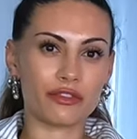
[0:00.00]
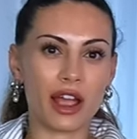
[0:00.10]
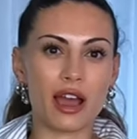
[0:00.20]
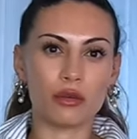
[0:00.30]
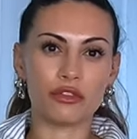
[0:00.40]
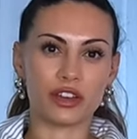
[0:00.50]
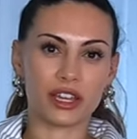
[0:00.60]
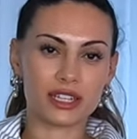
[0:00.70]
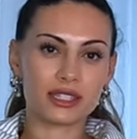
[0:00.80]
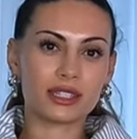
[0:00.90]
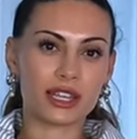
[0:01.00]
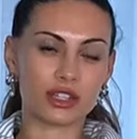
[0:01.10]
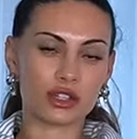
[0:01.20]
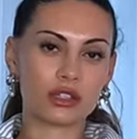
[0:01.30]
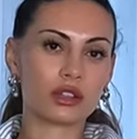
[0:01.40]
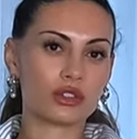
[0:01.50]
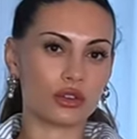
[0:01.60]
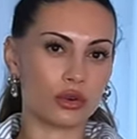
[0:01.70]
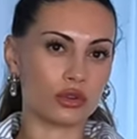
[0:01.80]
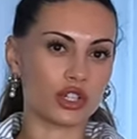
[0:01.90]
favourite outfits. It's just such a
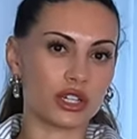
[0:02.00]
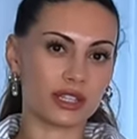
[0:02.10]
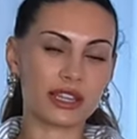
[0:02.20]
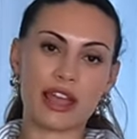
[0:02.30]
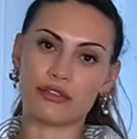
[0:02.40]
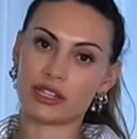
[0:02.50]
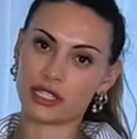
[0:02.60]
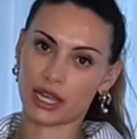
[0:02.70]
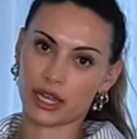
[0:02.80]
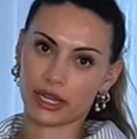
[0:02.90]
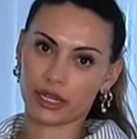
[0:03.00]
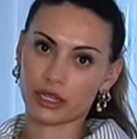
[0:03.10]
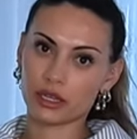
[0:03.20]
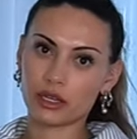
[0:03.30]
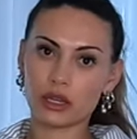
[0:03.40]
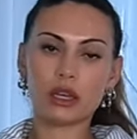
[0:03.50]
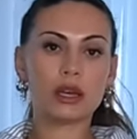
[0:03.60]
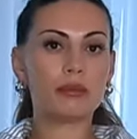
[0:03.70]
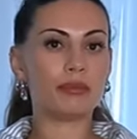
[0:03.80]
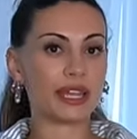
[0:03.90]
gorgeous, everyday
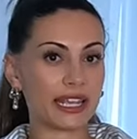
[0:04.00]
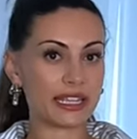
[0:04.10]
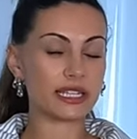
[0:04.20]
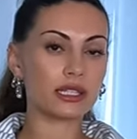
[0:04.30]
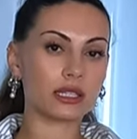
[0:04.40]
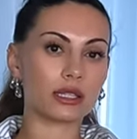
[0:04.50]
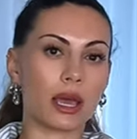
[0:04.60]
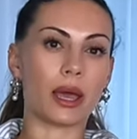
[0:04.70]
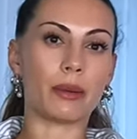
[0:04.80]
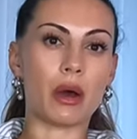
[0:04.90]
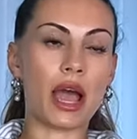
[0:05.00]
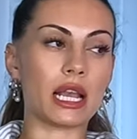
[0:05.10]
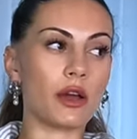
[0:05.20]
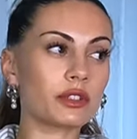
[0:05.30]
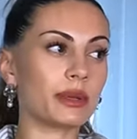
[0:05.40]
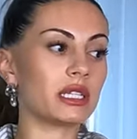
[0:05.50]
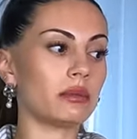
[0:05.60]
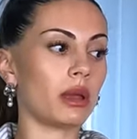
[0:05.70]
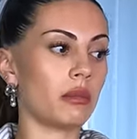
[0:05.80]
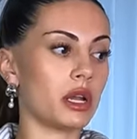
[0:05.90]
piece. I love spending
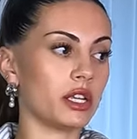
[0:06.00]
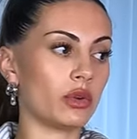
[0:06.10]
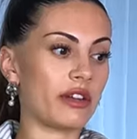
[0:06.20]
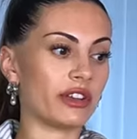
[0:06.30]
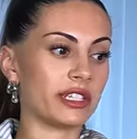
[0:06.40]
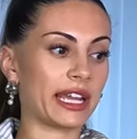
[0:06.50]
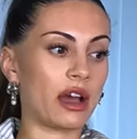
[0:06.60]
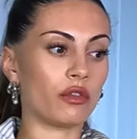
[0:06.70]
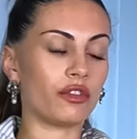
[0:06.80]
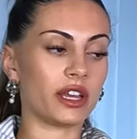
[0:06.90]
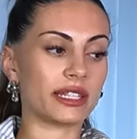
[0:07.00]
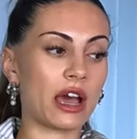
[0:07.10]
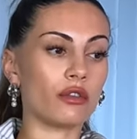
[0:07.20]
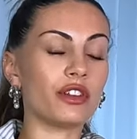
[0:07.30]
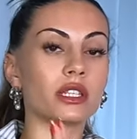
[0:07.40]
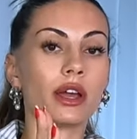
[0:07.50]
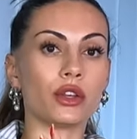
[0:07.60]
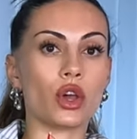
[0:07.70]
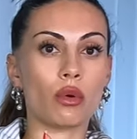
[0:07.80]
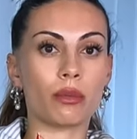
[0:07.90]
my money on everyday outfits. Outfits I
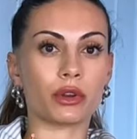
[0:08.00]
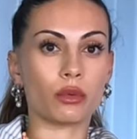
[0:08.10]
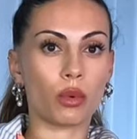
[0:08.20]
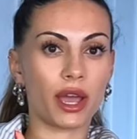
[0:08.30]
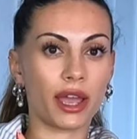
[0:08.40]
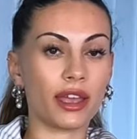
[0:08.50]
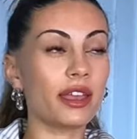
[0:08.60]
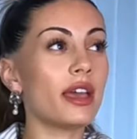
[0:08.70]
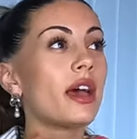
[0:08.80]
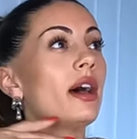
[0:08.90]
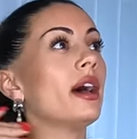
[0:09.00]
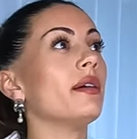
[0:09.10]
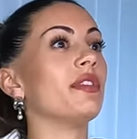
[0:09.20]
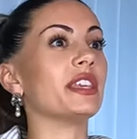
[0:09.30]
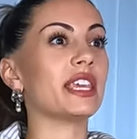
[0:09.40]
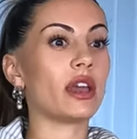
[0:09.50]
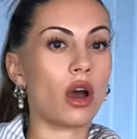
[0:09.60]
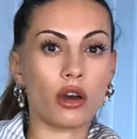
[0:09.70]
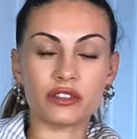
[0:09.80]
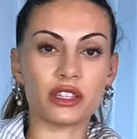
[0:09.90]
know I'm gonna wear the year
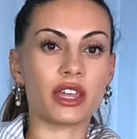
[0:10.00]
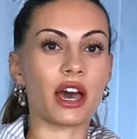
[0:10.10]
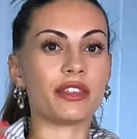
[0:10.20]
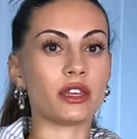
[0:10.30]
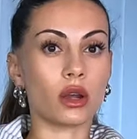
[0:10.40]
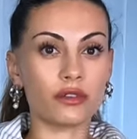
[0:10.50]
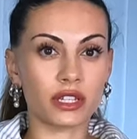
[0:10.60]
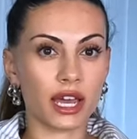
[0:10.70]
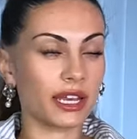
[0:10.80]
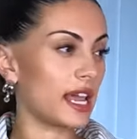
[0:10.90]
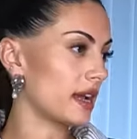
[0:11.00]
after that, the year after that,